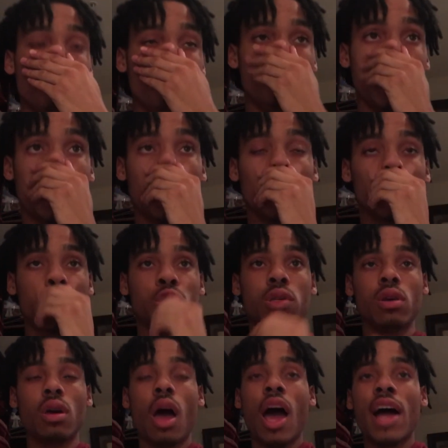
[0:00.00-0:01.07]
because
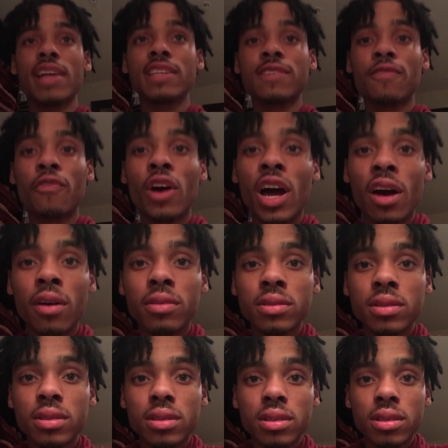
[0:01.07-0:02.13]
I just found
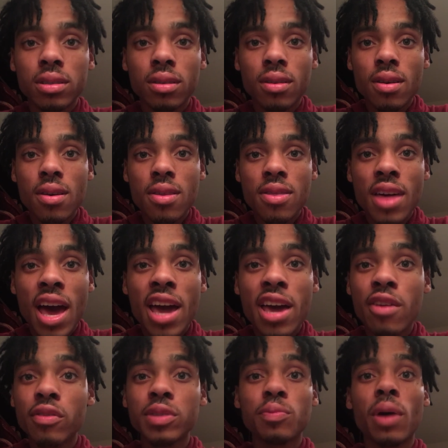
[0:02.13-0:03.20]
that
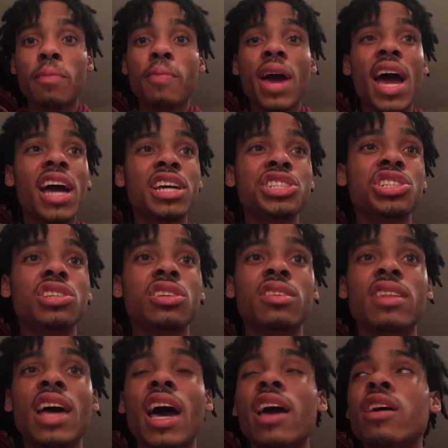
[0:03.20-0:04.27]
it was my passion,
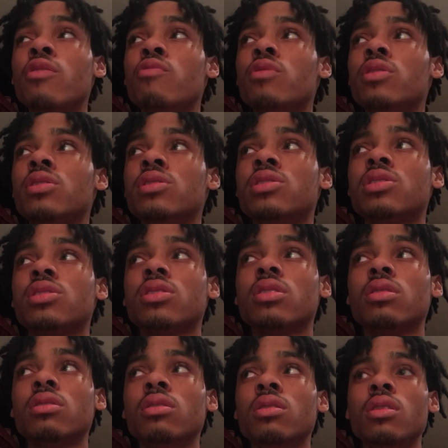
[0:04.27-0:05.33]
that it was
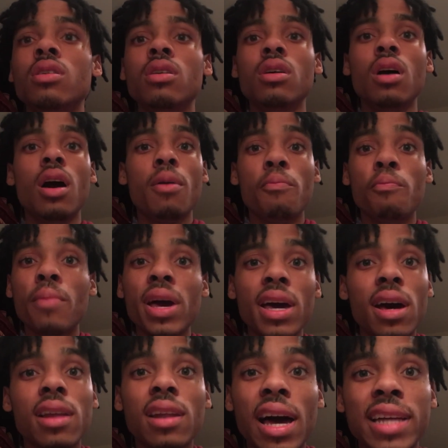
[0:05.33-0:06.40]
meant
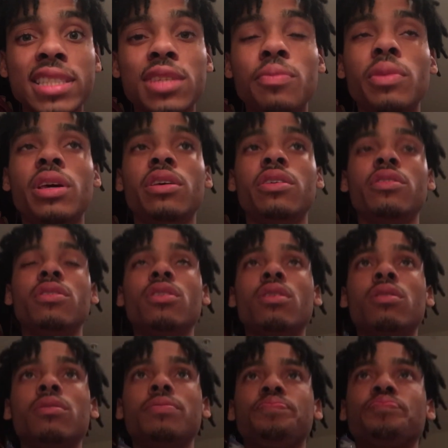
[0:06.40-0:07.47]
a lot to me, you know?